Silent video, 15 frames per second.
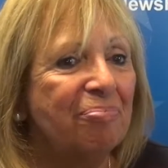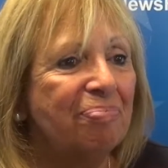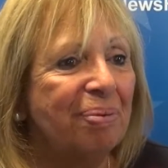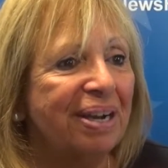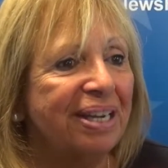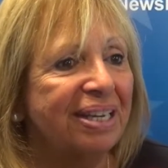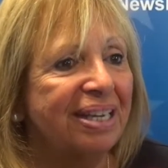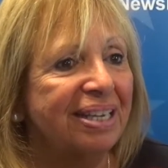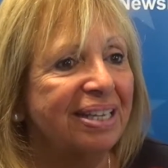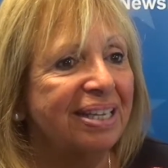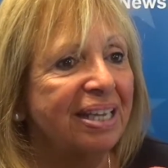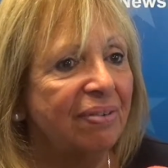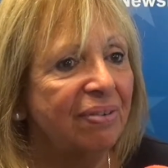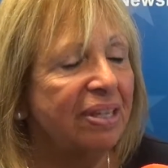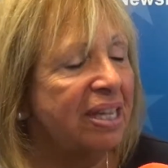But
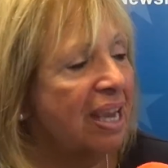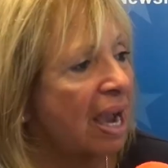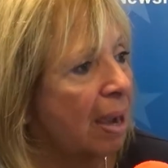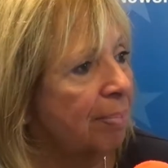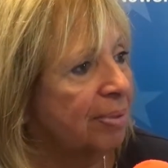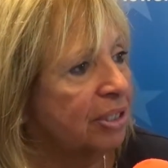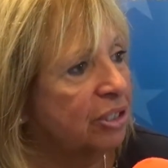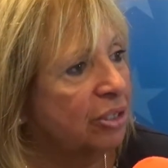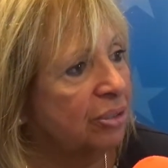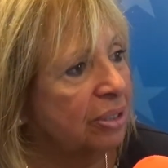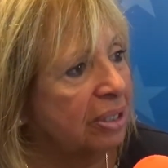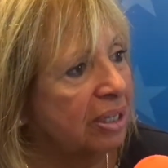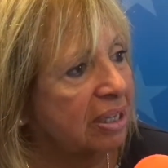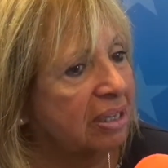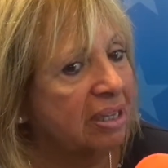given the
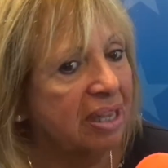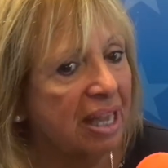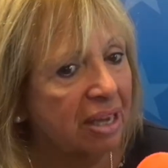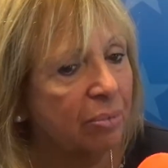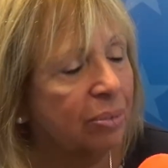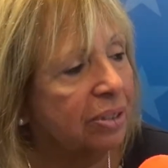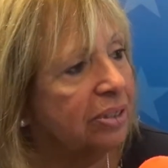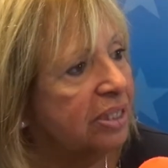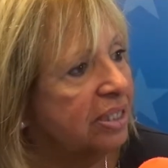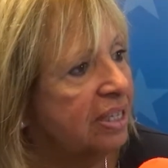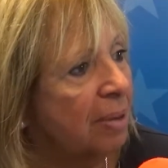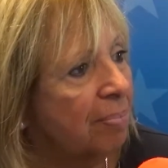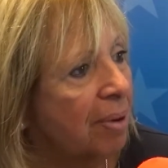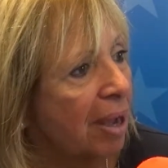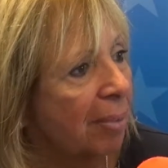opportunity, they will
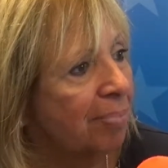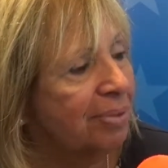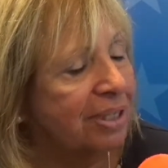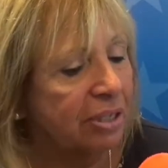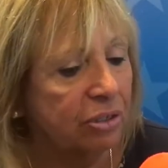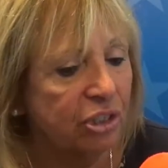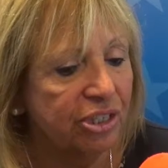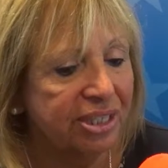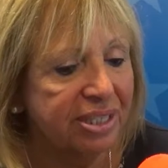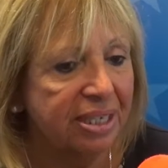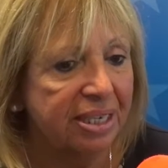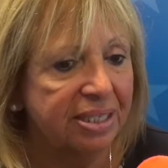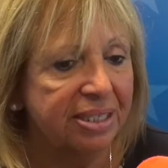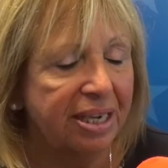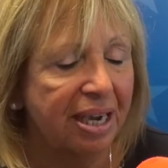step up. Just
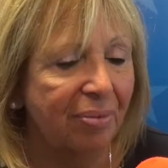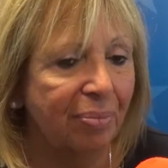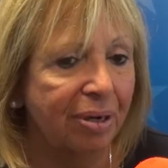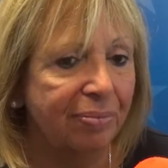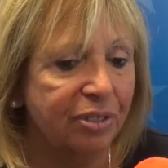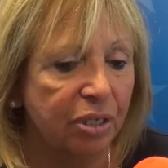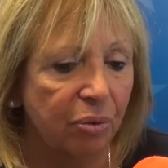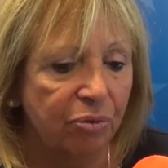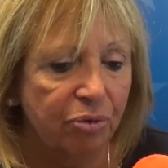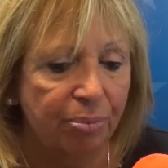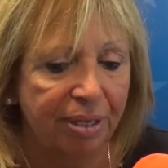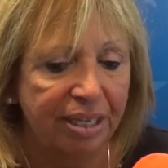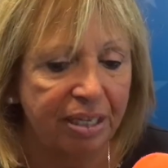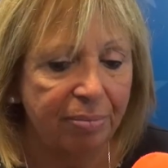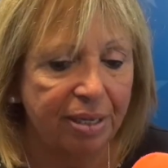last night when I was going through
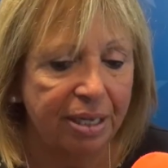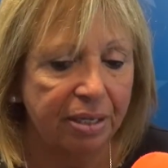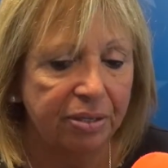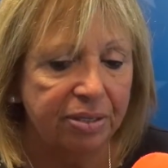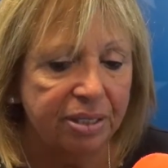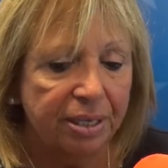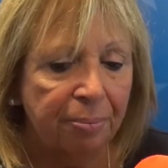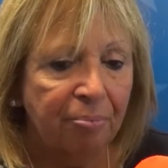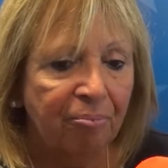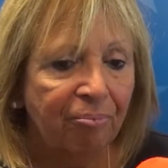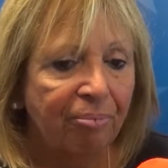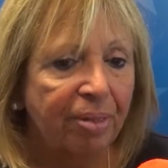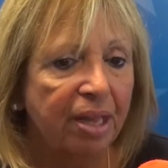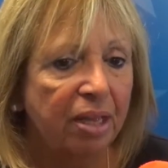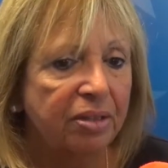my emails,
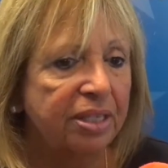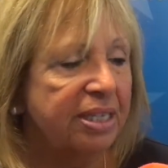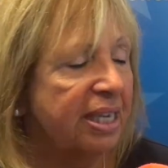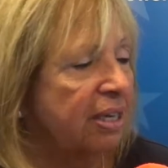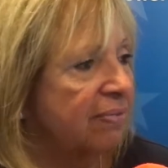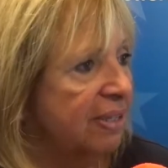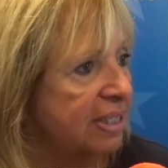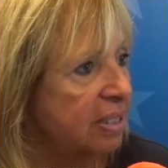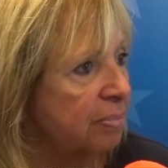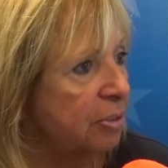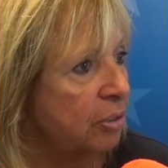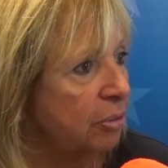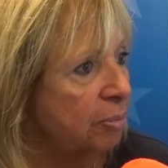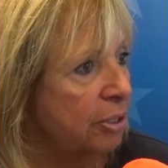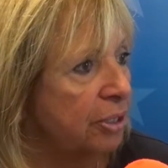the Town of Islip
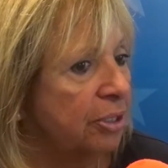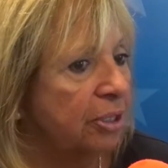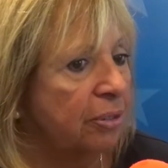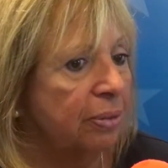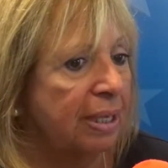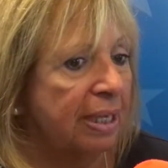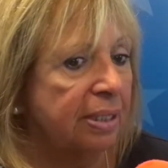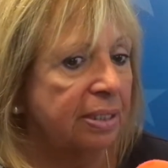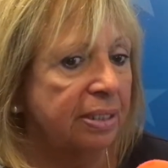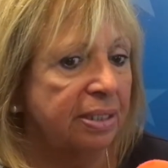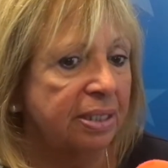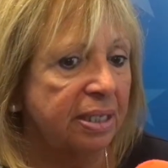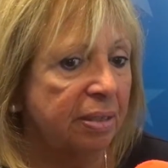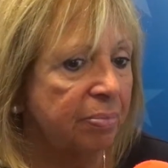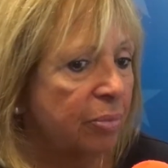Youth Bureau, and
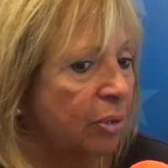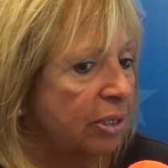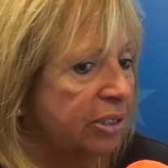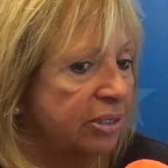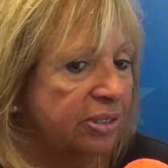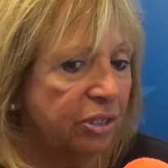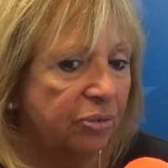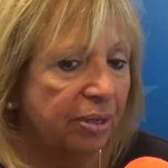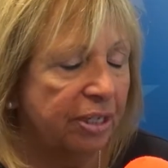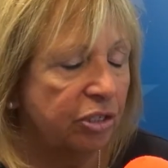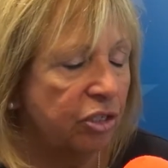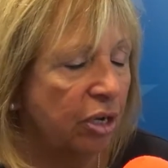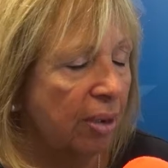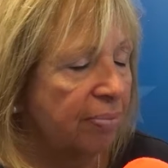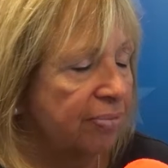Tim Marr does a great
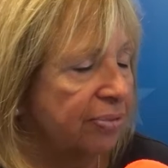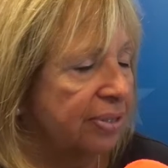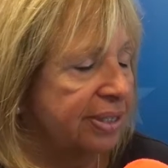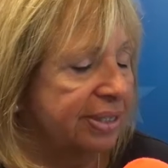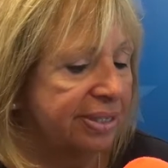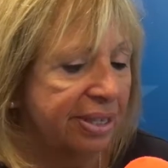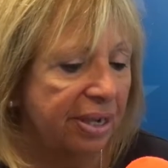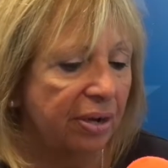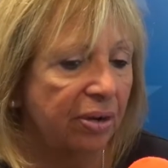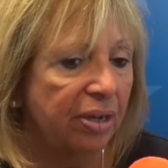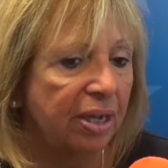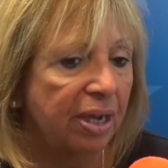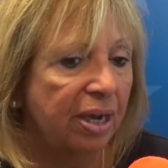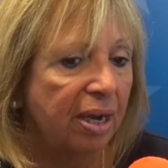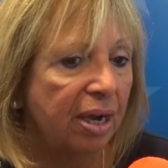job for us there.
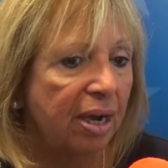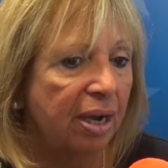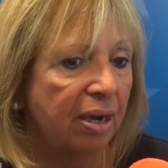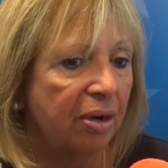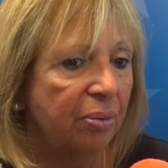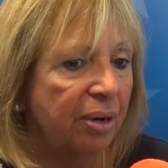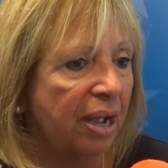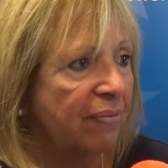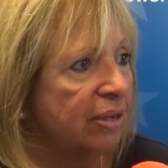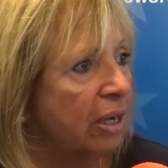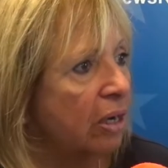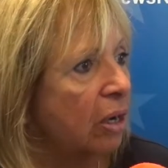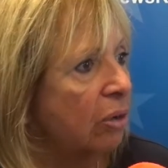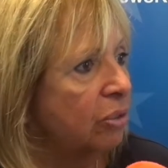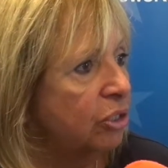We're having a
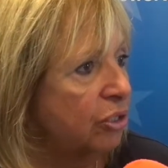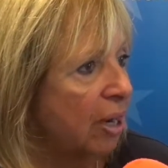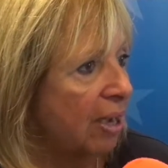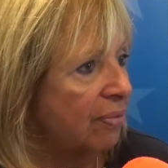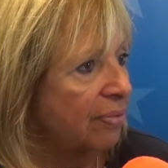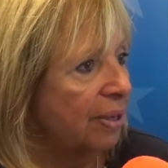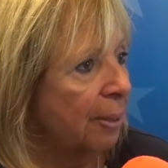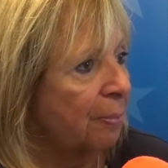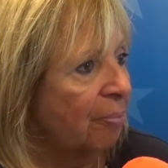coat drive.